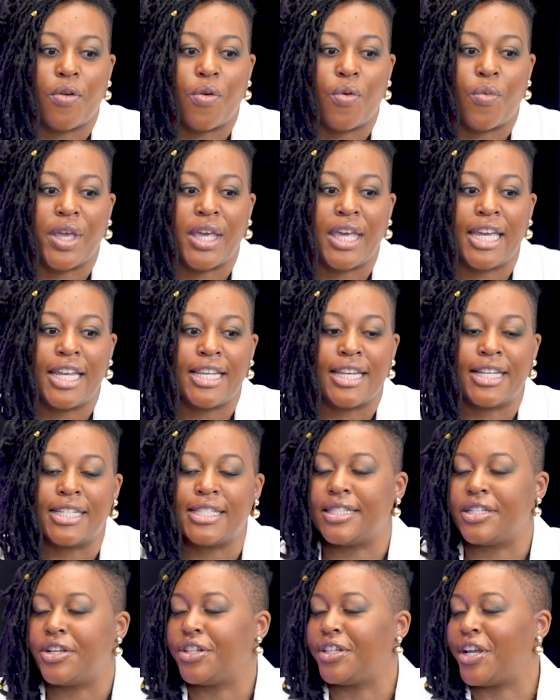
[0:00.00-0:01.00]
we couldn't
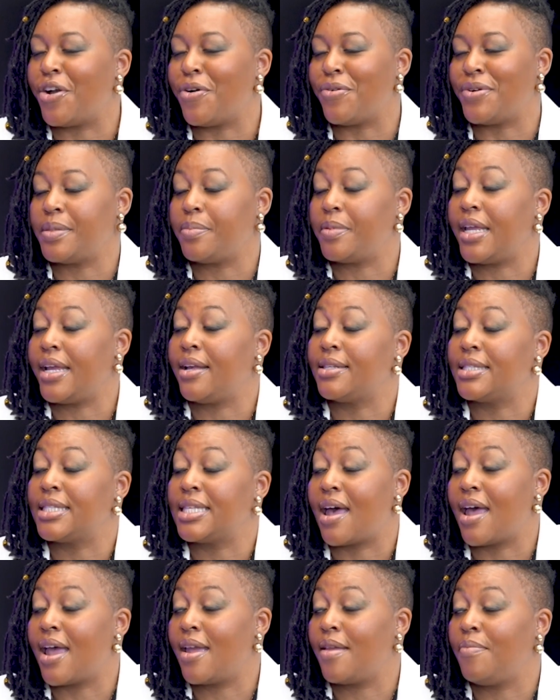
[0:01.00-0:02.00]
necessarily always play
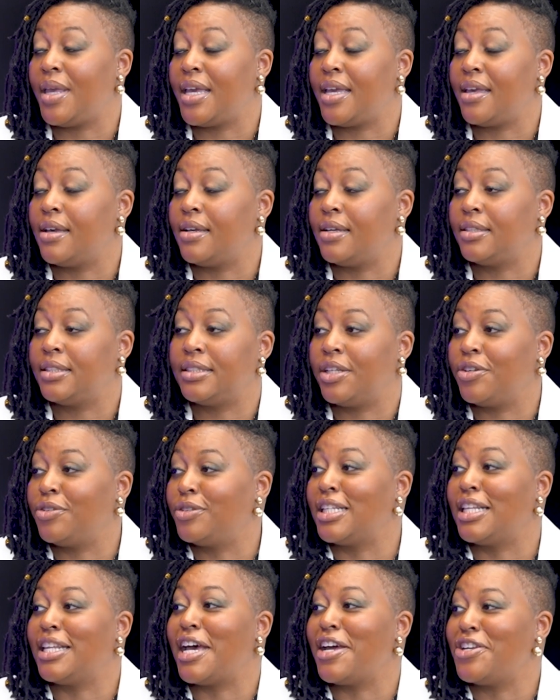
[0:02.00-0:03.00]
outside because there was
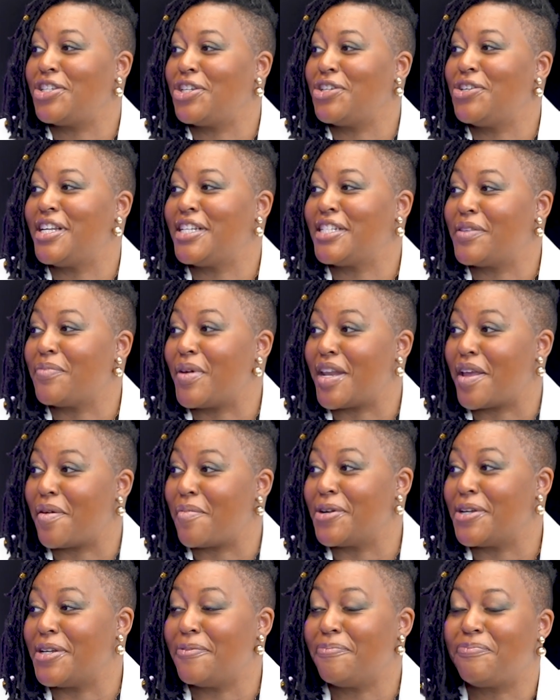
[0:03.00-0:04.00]
a lot of shootings in my
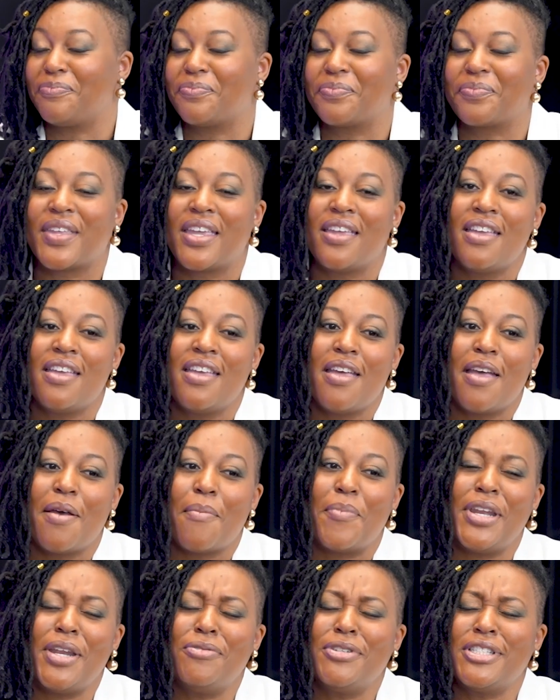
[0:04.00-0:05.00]
neighborhood.
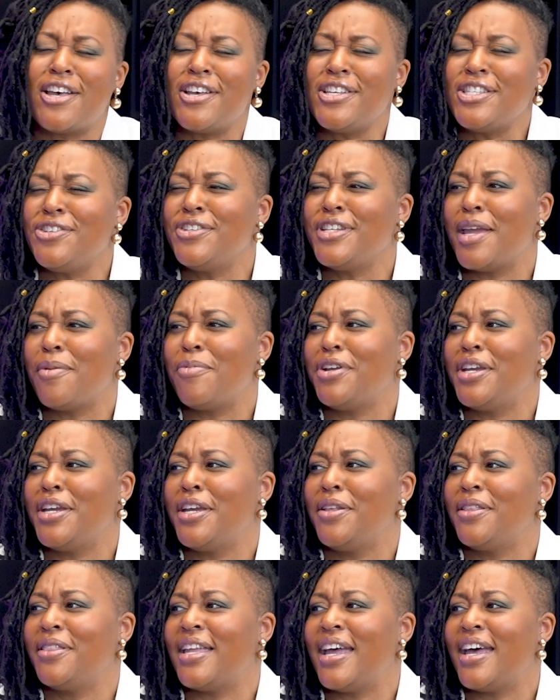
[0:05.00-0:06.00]
But it was also a
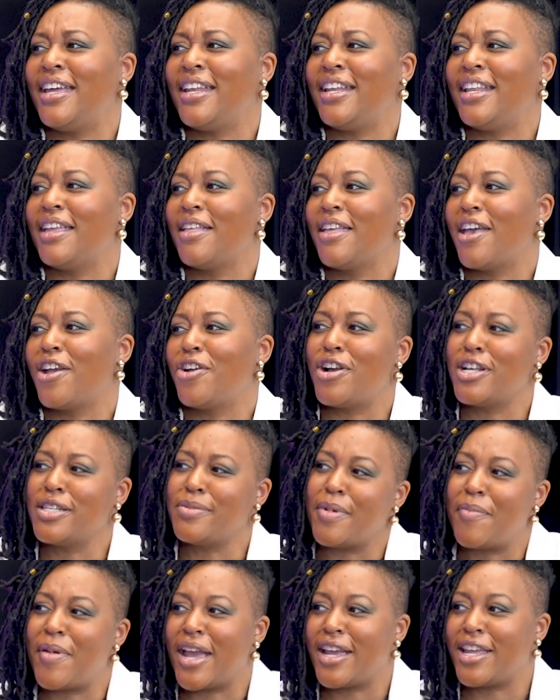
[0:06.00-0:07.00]
neighborhood that across
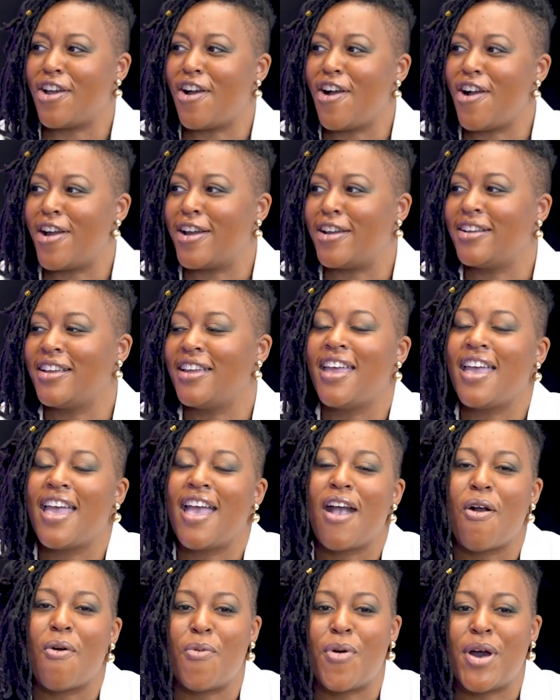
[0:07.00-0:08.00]
my backyard
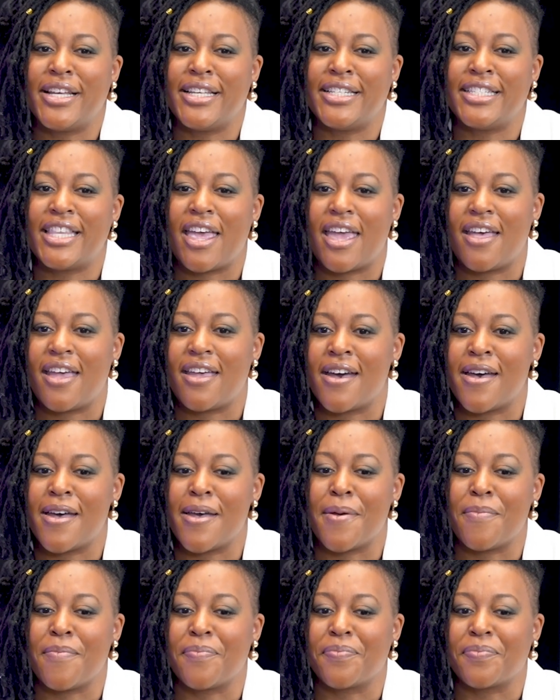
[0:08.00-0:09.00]
was
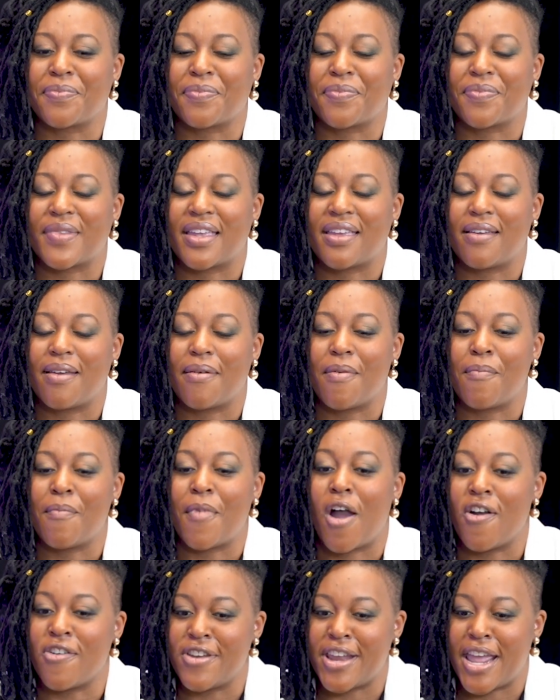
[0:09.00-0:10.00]

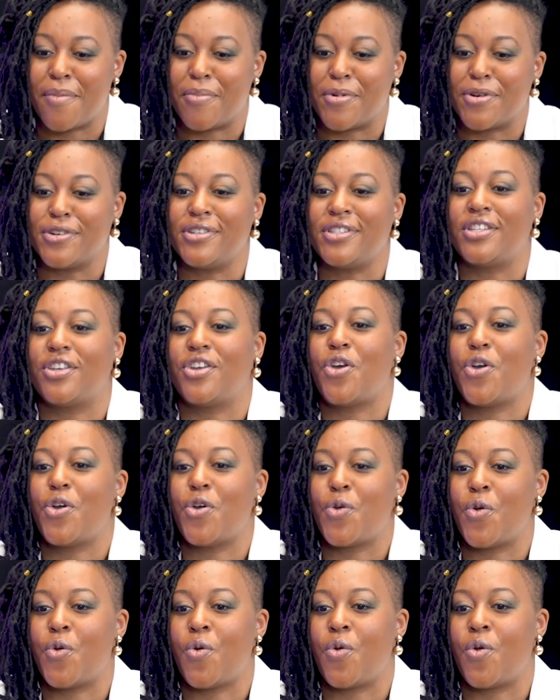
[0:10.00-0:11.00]
our neighbors,
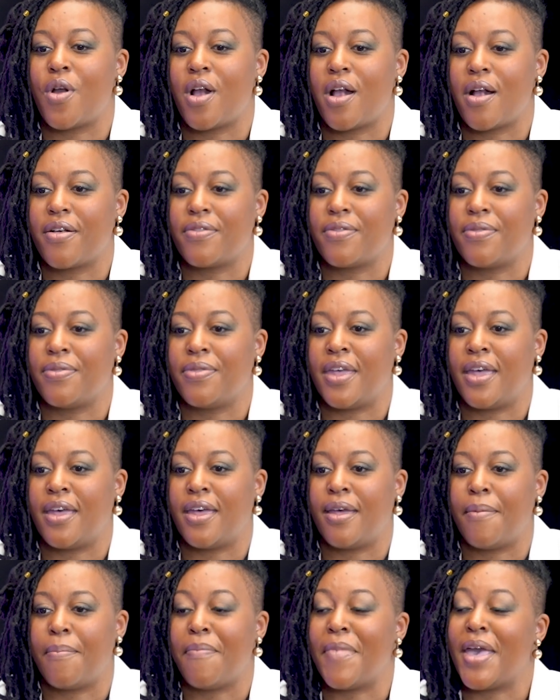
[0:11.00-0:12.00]
who
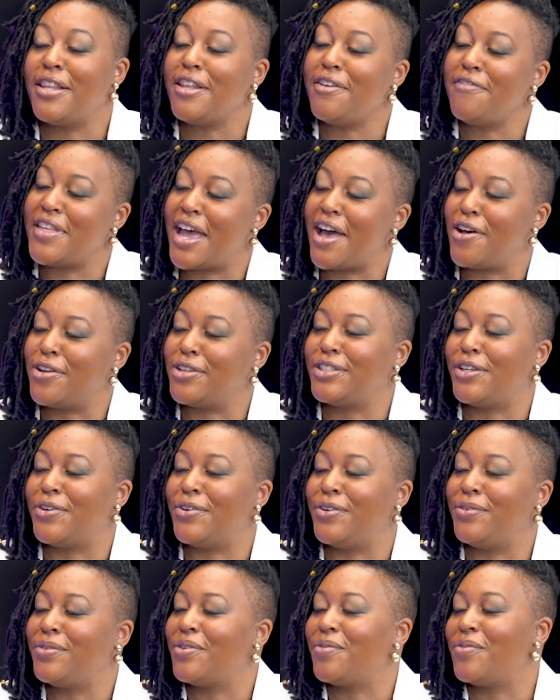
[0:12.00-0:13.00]
the male of the
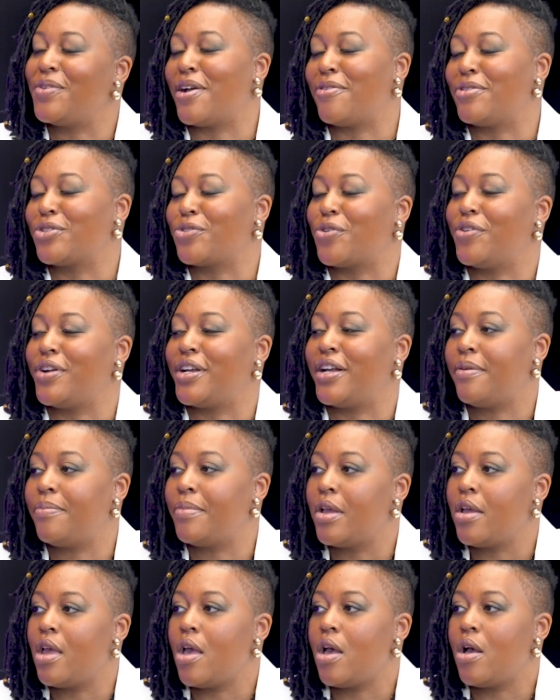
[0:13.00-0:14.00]
household when I was growing up
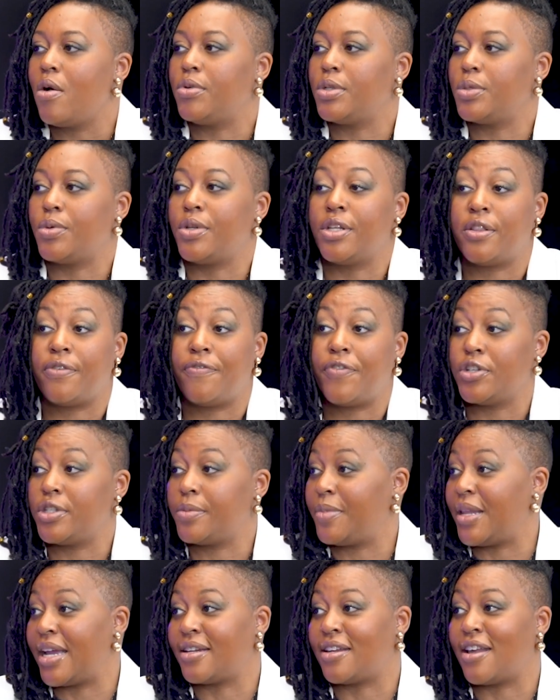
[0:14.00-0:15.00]
was one of the first
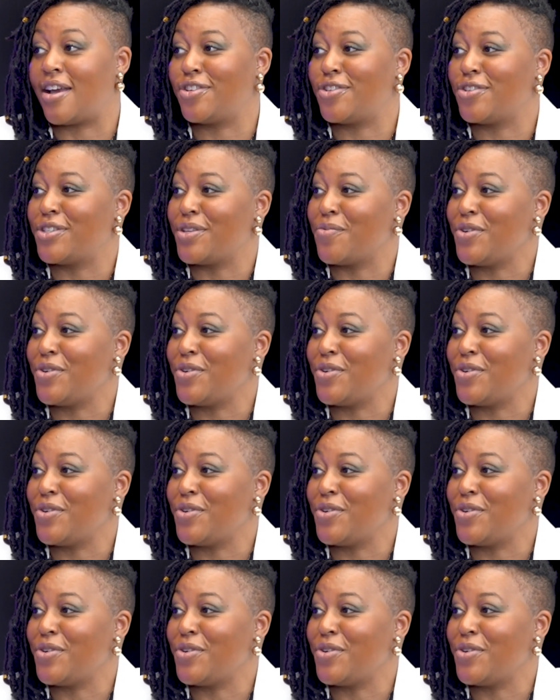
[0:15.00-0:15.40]
Black doctors in